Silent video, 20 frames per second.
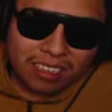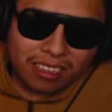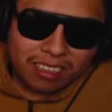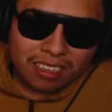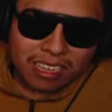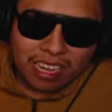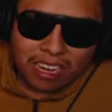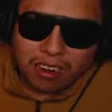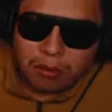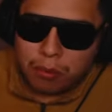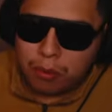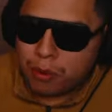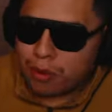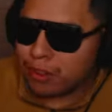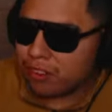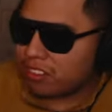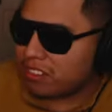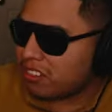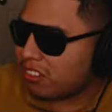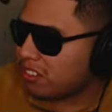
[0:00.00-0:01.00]
Get it,
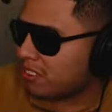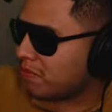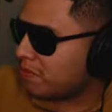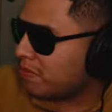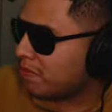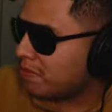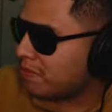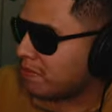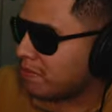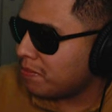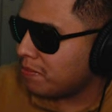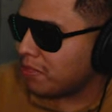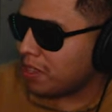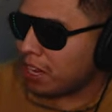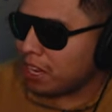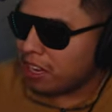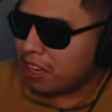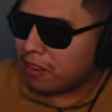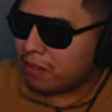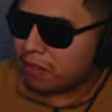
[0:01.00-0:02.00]
boys.
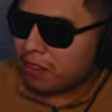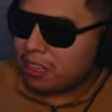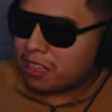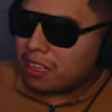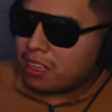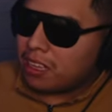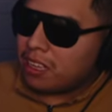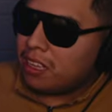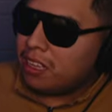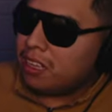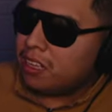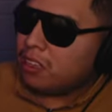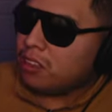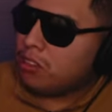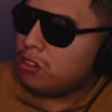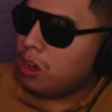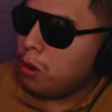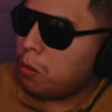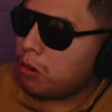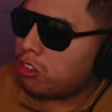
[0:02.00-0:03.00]
Get it.
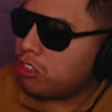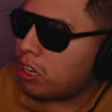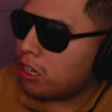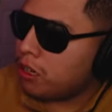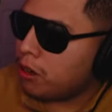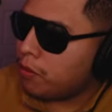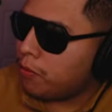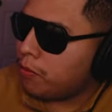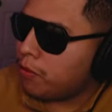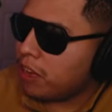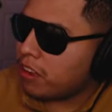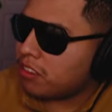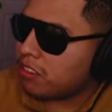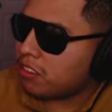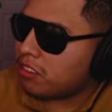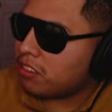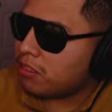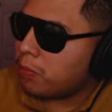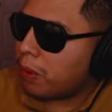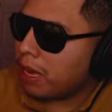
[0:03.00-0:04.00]
Double shot your face.
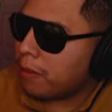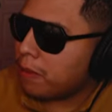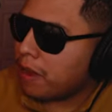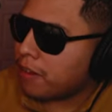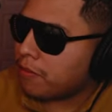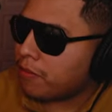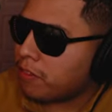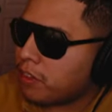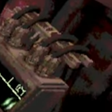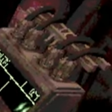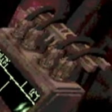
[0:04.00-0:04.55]
This is payback for you,